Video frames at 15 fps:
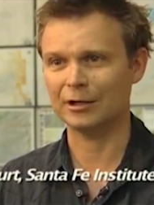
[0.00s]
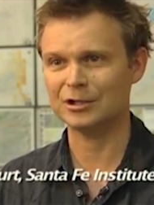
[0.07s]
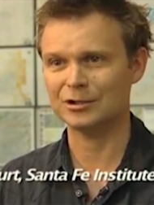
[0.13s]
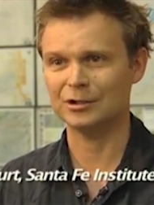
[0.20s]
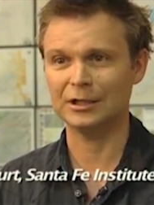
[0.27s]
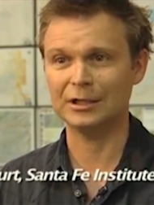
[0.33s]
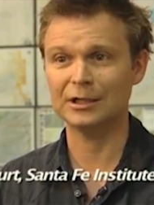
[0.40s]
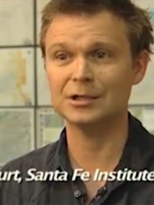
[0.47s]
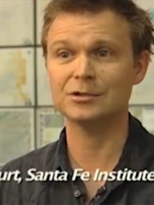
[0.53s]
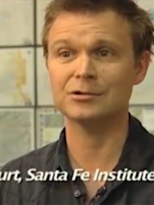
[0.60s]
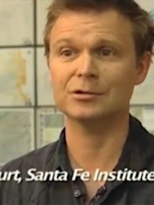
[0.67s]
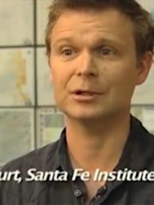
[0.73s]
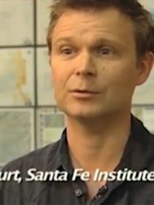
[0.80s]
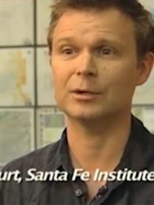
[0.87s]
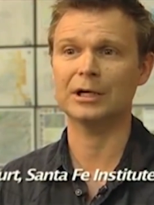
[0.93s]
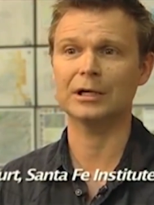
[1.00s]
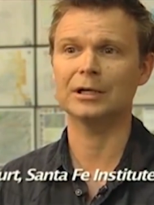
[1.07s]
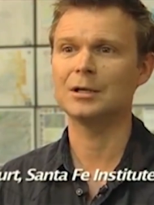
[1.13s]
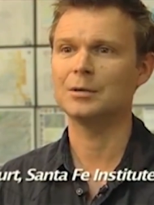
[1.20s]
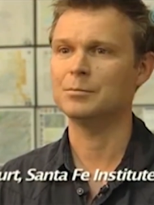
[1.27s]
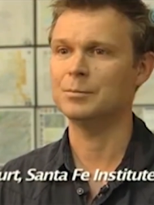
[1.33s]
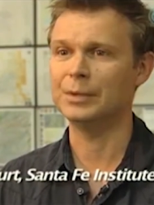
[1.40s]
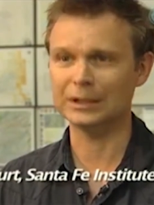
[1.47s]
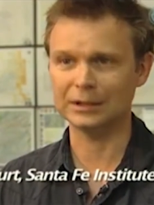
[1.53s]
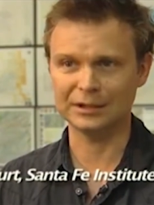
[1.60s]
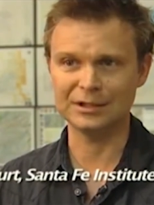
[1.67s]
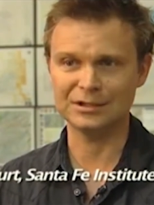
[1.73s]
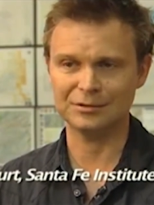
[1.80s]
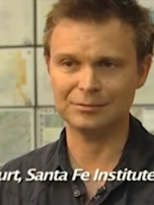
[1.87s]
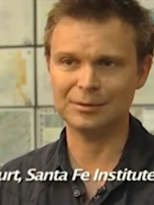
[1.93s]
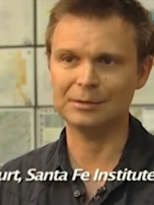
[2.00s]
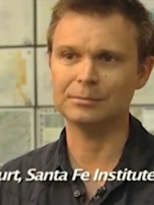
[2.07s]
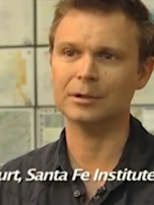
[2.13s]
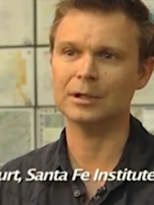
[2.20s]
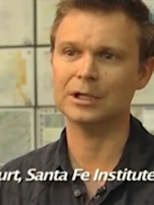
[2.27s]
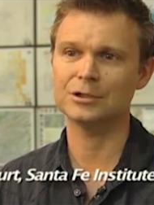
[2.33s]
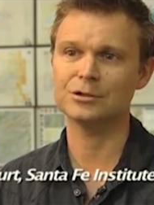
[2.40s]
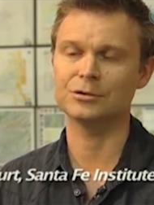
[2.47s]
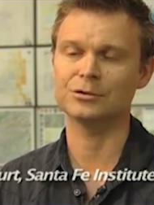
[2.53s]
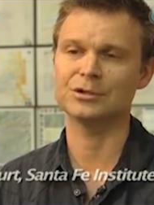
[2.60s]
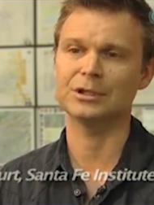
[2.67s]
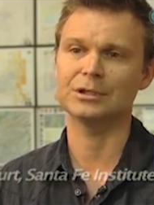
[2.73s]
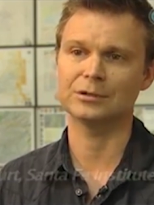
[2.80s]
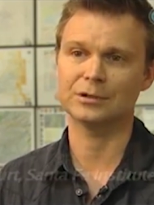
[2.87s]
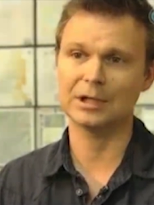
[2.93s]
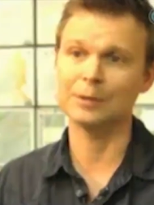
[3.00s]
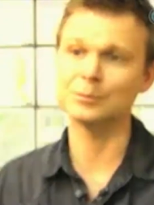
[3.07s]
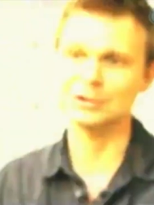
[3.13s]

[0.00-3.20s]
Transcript: Bettencourt from the Santa Fe Institute has been trying to figure